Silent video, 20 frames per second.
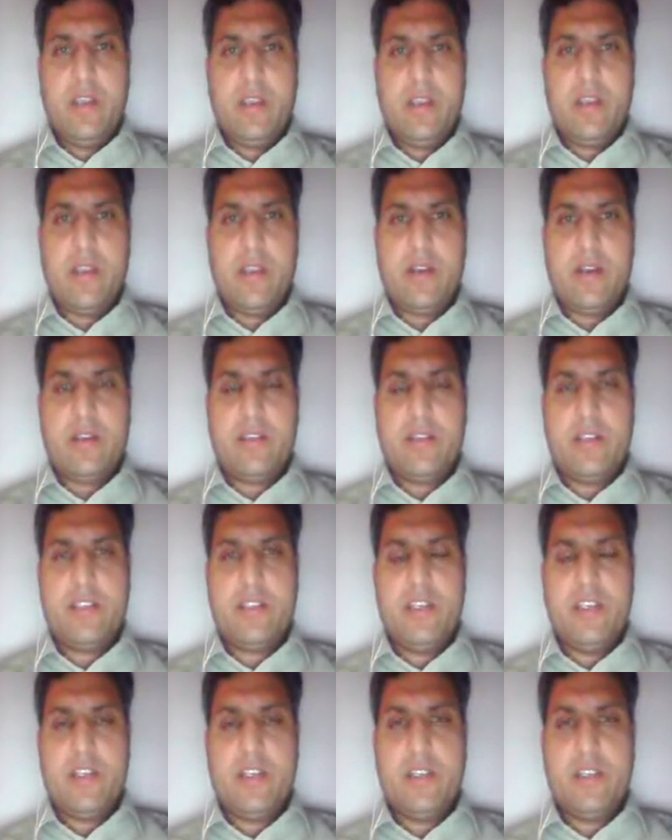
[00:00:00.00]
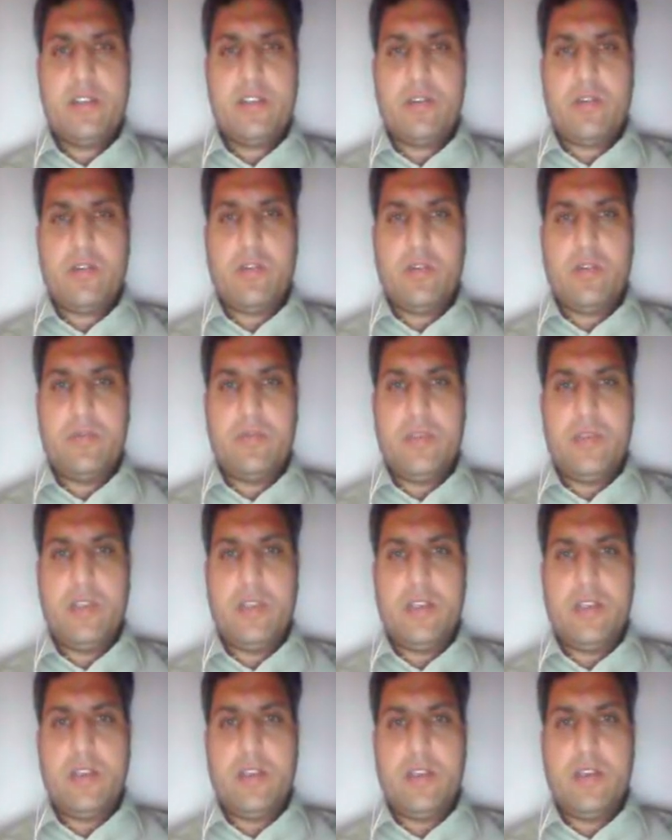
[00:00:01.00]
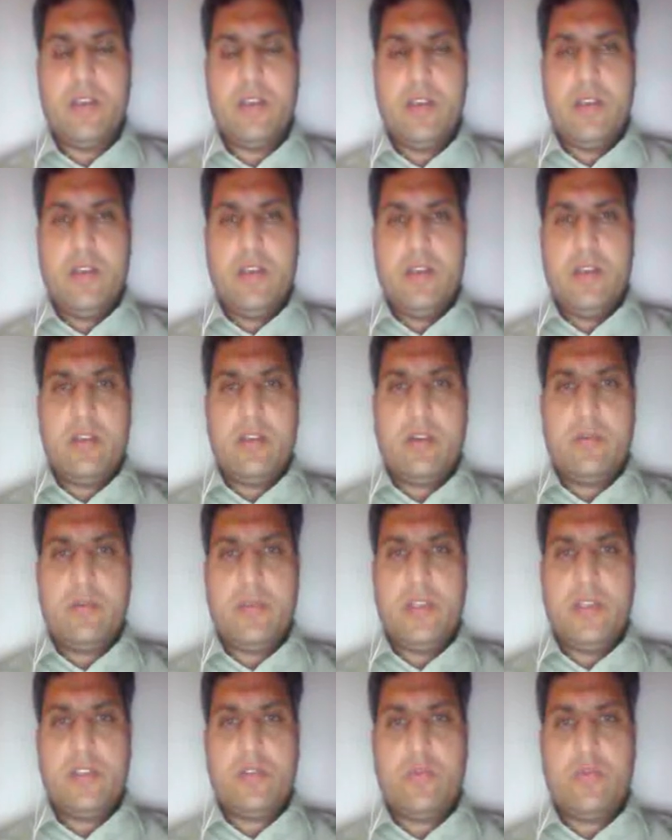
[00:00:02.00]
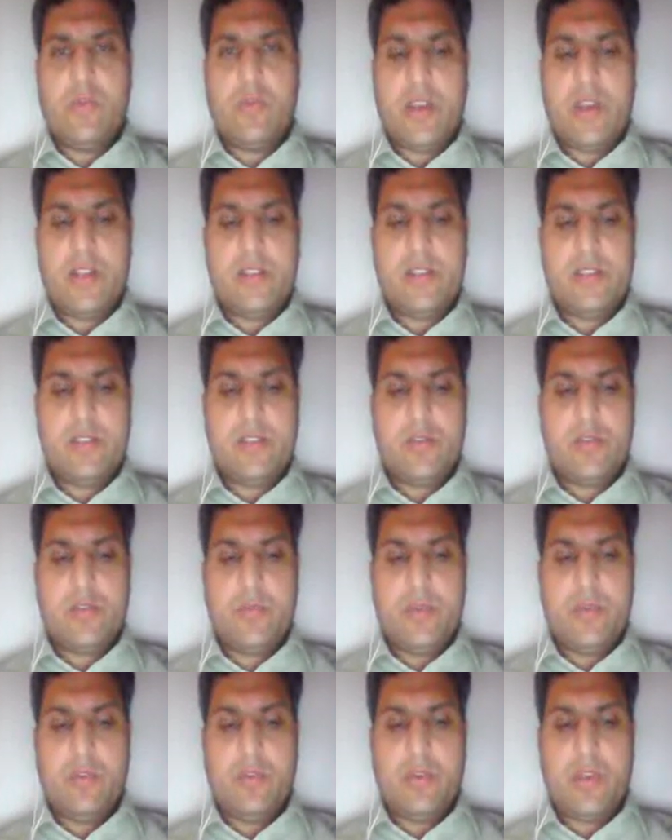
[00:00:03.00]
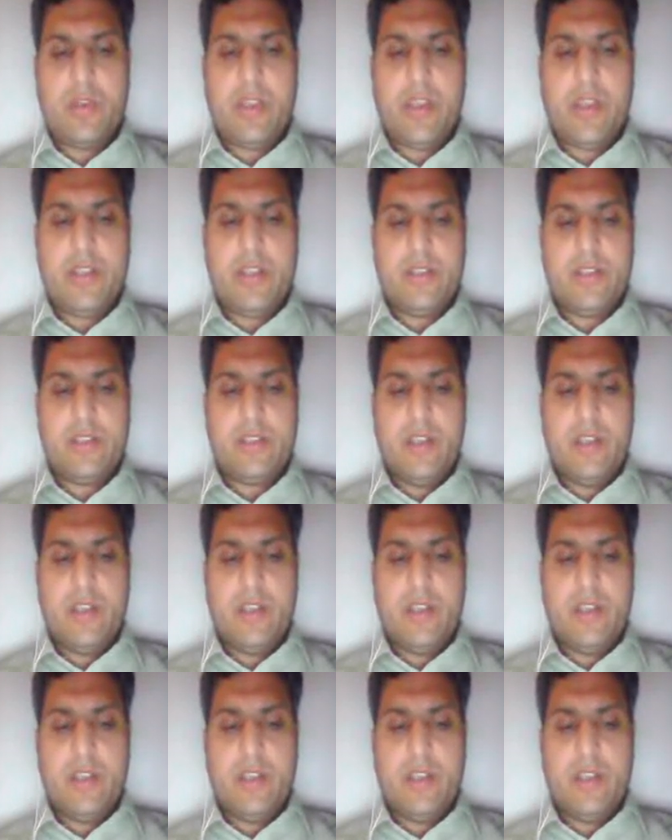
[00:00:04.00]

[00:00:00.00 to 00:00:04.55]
and the genus of this virus to be known as